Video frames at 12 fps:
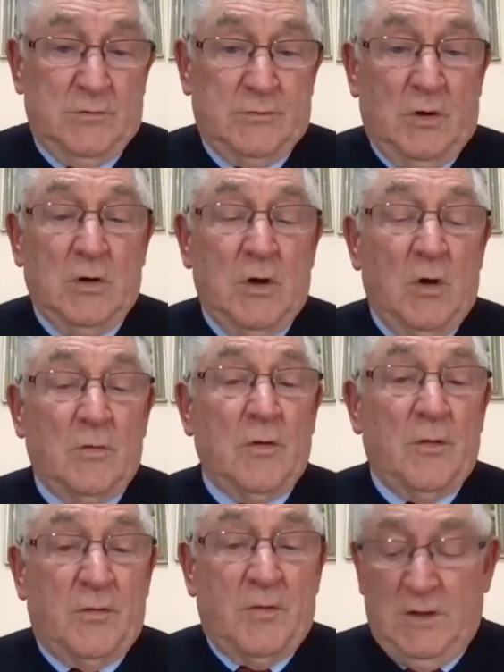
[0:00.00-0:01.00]
stronghold
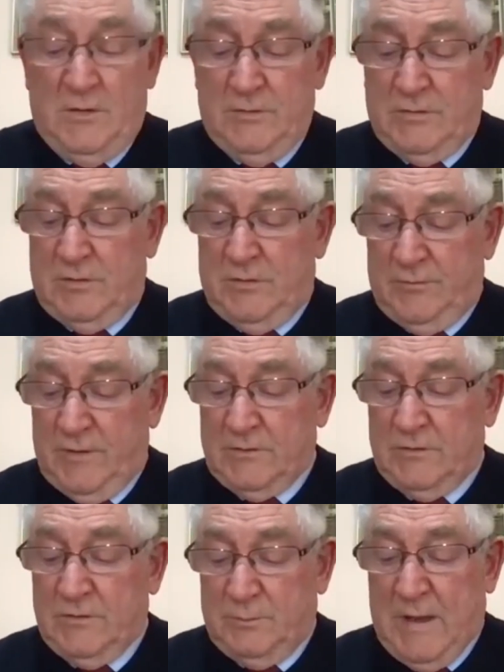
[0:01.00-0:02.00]
of the things that
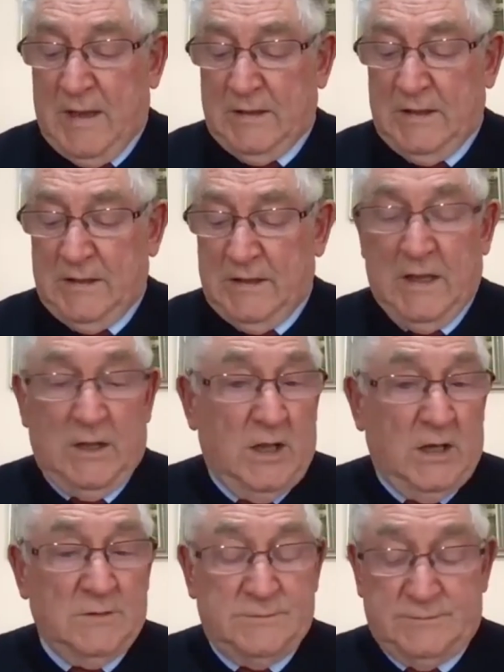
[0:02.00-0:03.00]
affects us badly in our
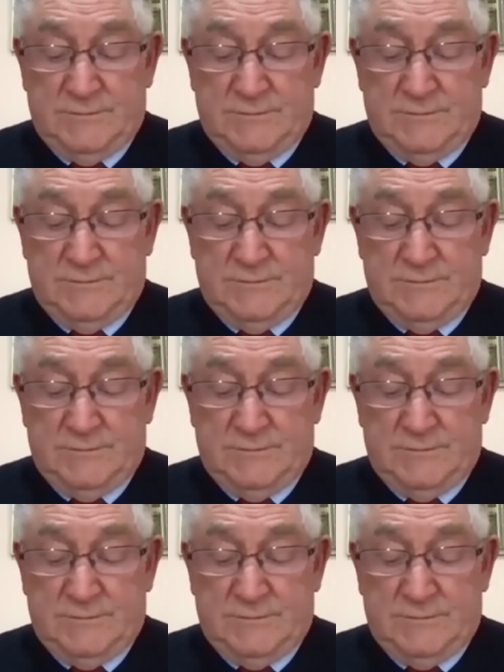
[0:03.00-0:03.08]
life.